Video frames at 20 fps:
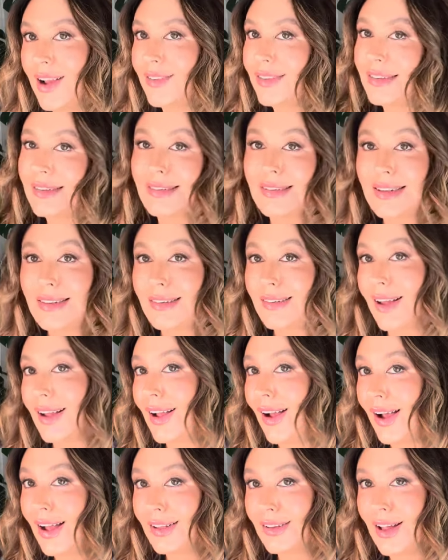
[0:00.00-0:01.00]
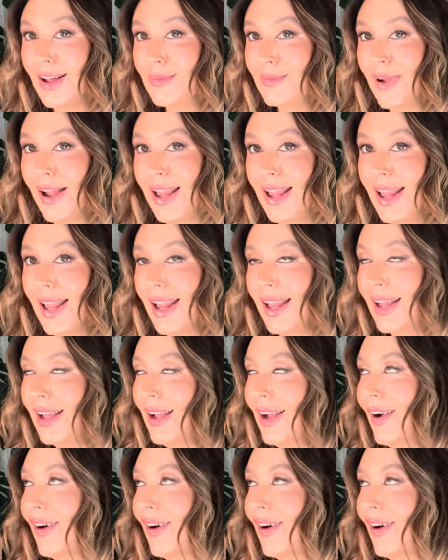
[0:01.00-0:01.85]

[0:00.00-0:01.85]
And since I highlight my hair,